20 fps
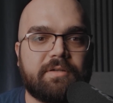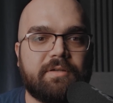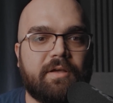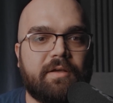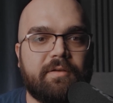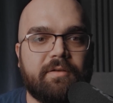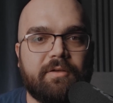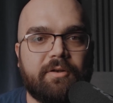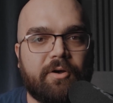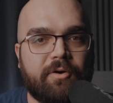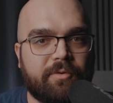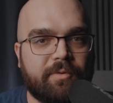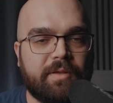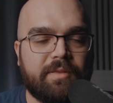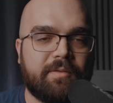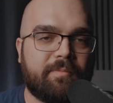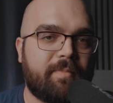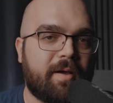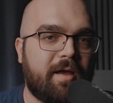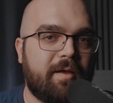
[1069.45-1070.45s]
in
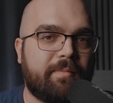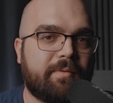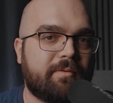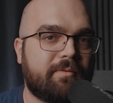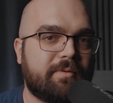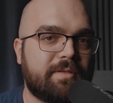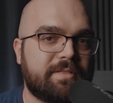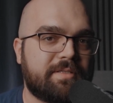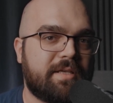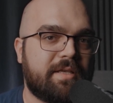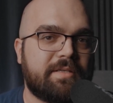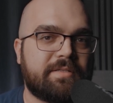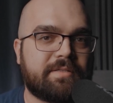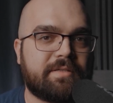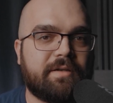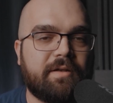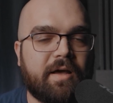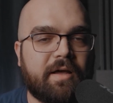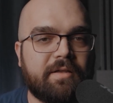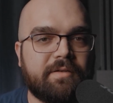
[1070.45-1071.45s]
the Bible, it says
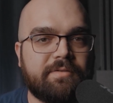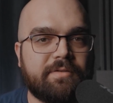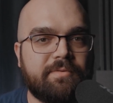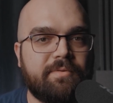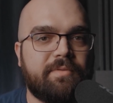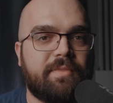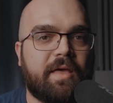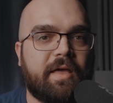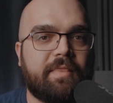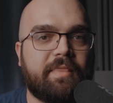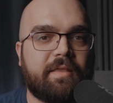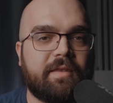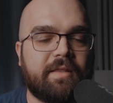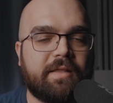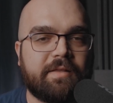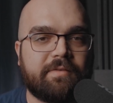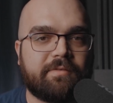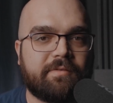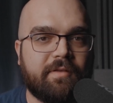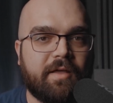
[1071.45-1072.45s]
to not do
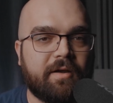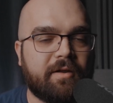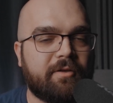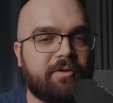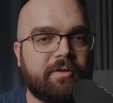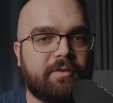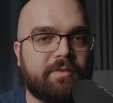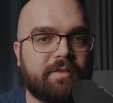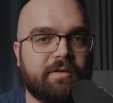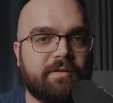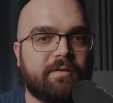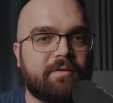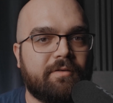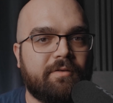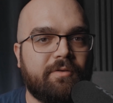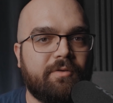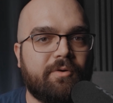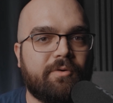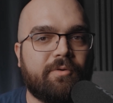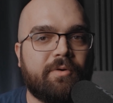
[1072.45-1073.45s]
that's not a good thing to
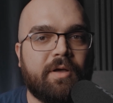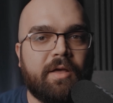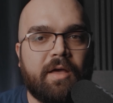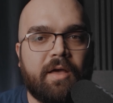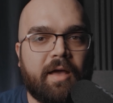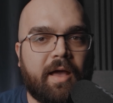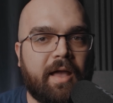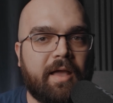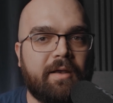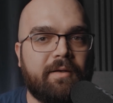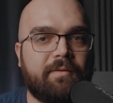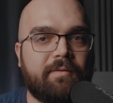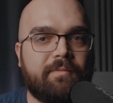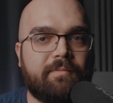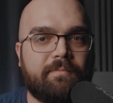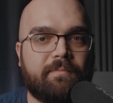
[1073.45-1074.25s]
do. And